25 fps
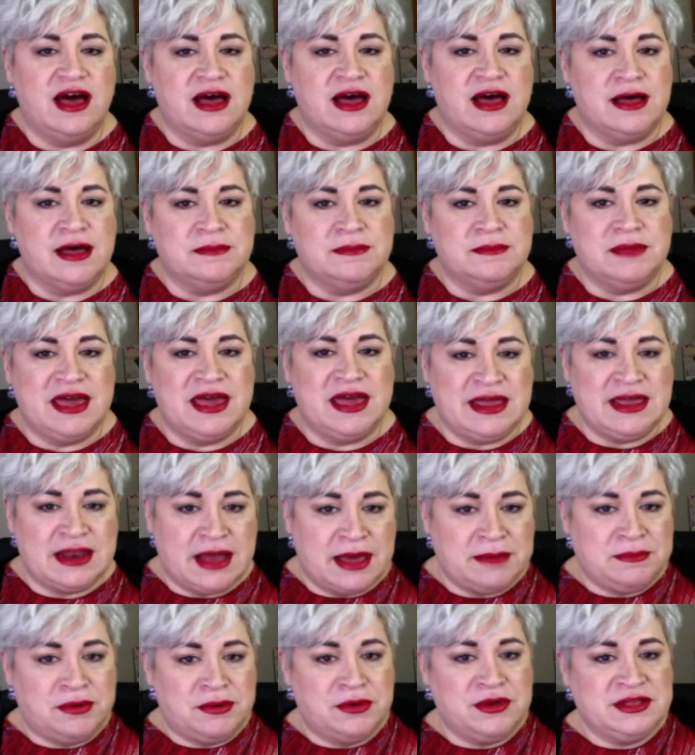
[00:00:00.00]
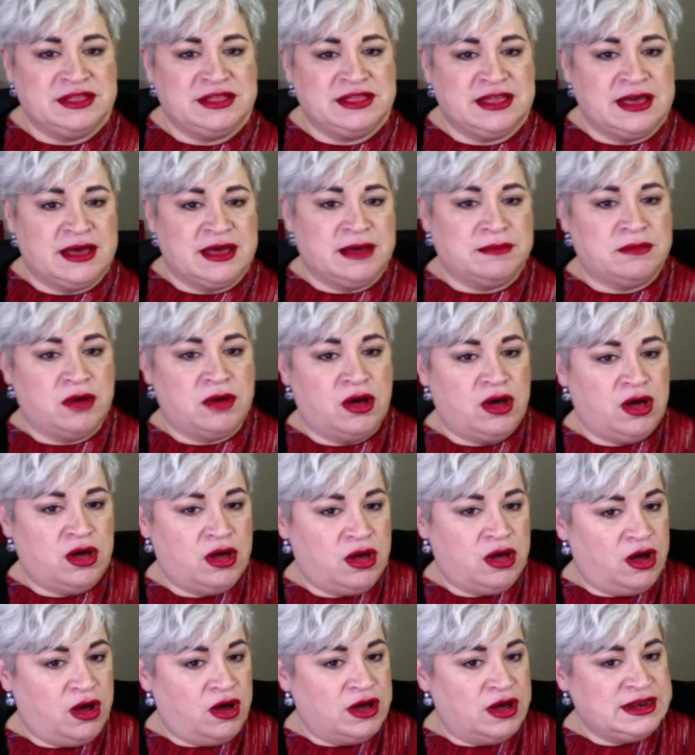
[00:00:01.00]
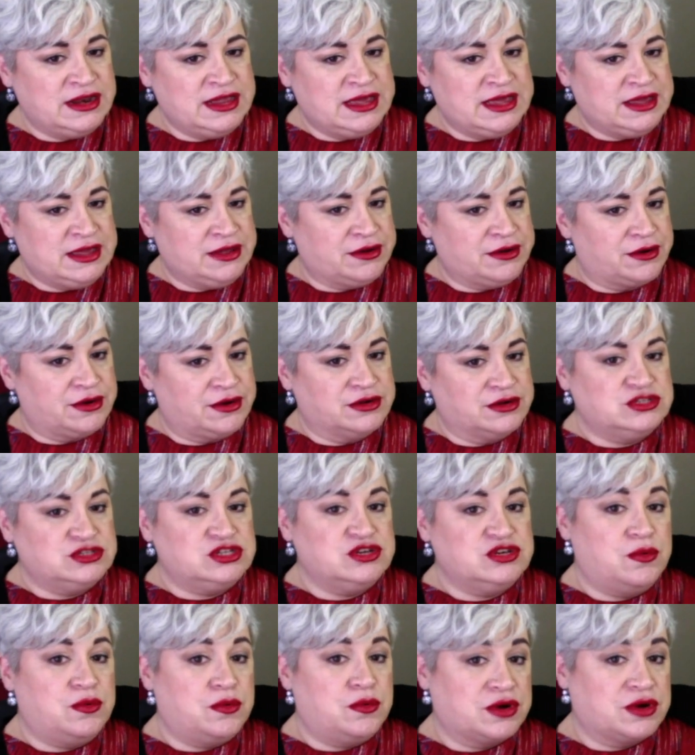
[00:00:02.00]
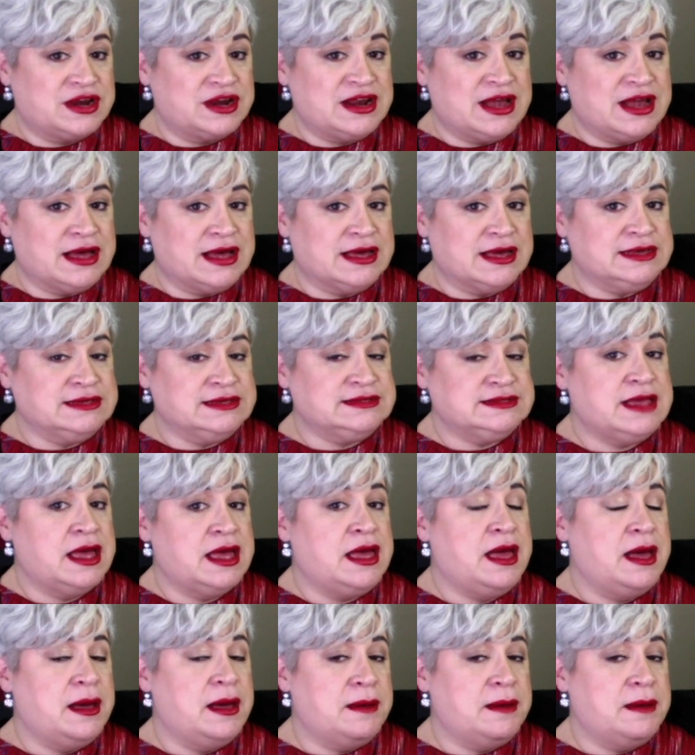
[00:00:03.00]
And I put them on here to organize